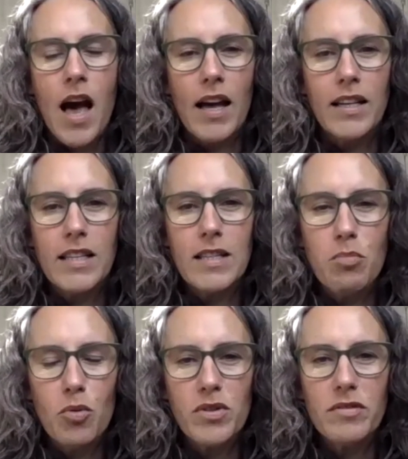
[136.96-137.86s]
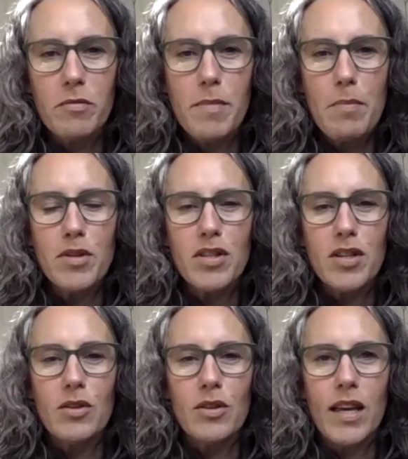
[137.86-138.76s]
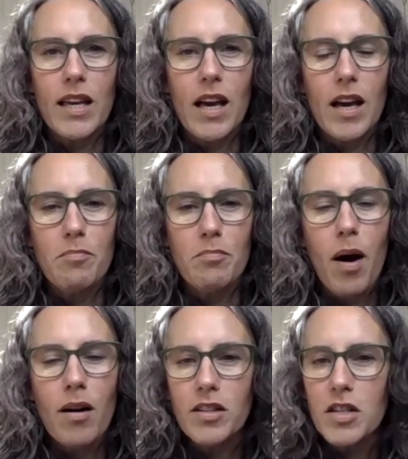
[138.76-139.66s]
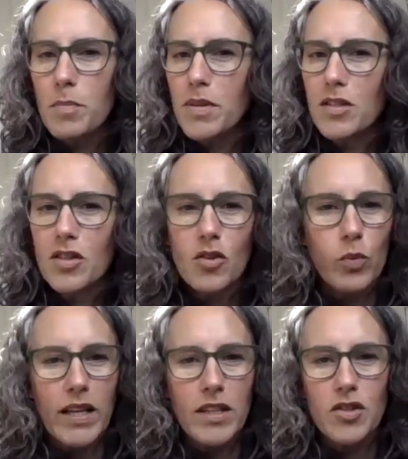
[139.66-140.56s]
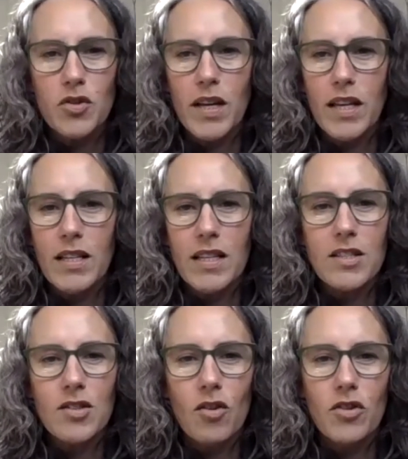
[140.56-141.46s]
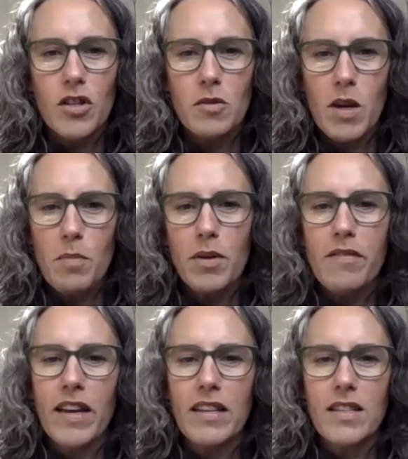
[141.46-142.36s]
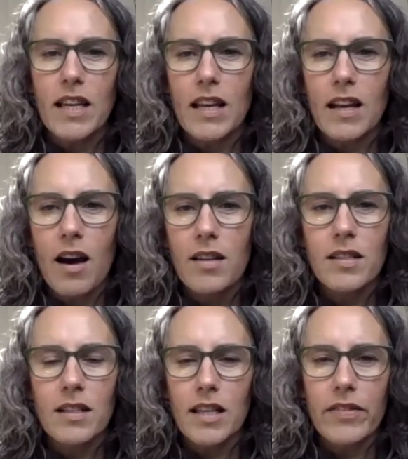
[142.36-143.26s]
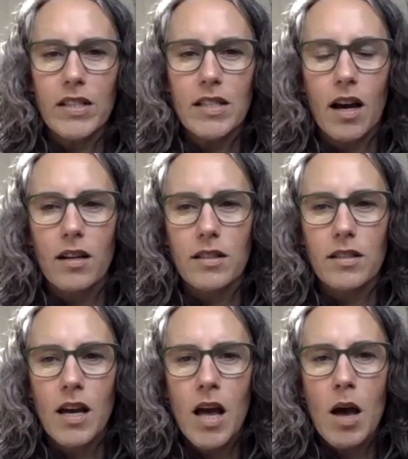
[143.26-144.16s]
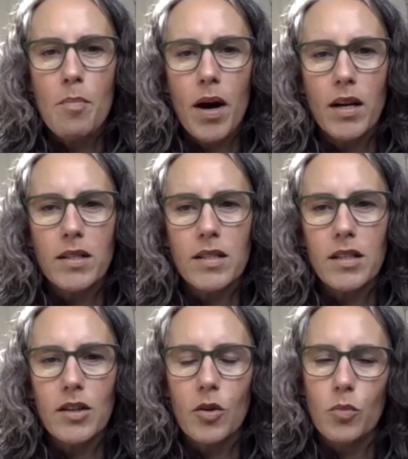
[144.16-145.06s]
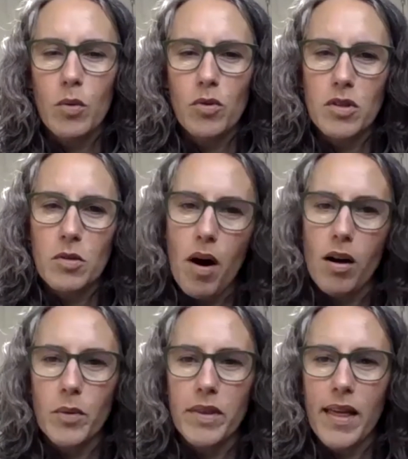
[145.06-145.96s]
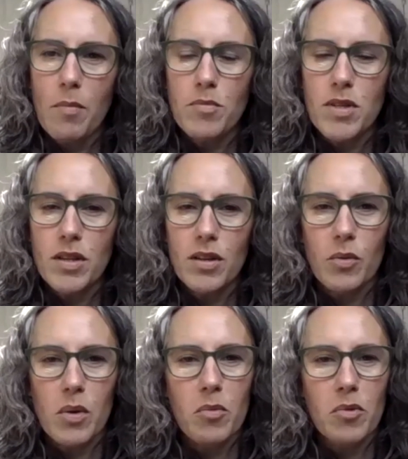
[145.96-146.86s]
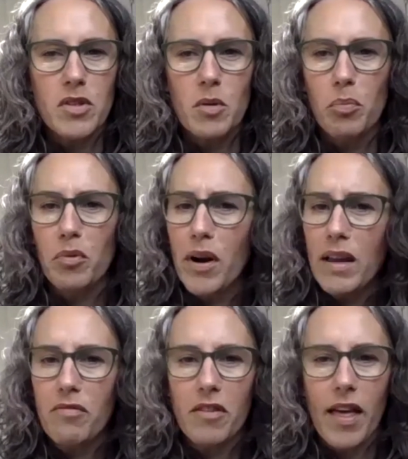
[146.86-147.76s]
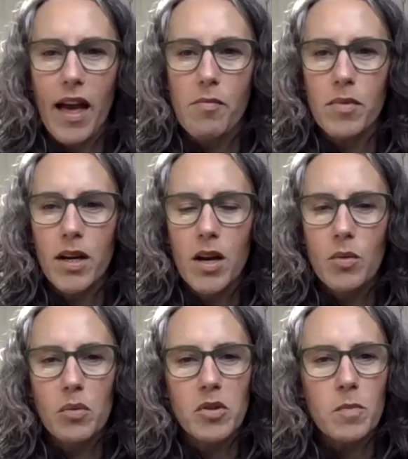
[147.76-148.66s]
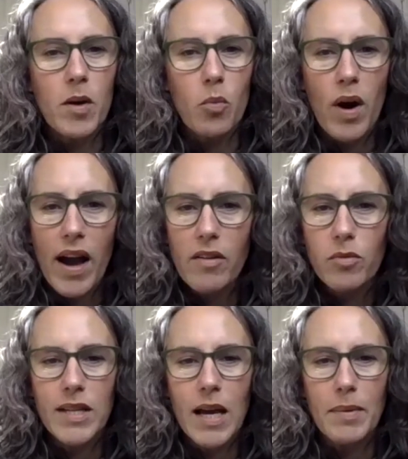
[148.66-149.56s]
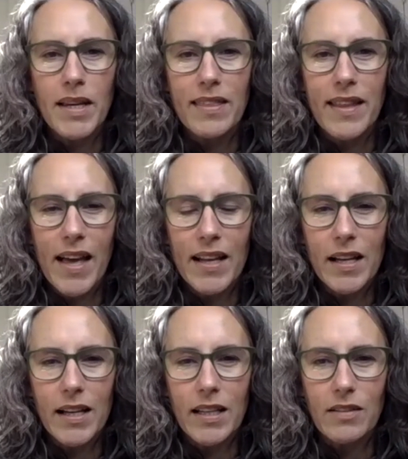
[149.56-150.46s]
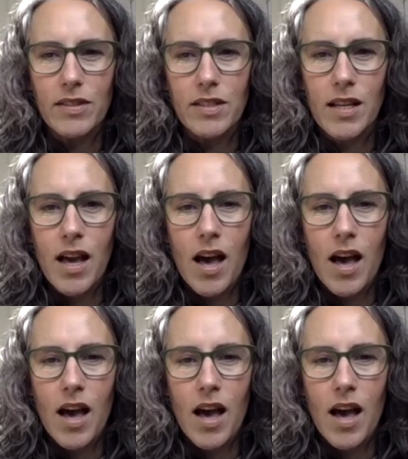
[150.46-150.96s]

And it's important to remember too that partnership is a two-way street. It's not just people investing in us and giving to us, but you know, we want to partner with them too. We want to pray for them. We want to be aware of what's happening in their lives.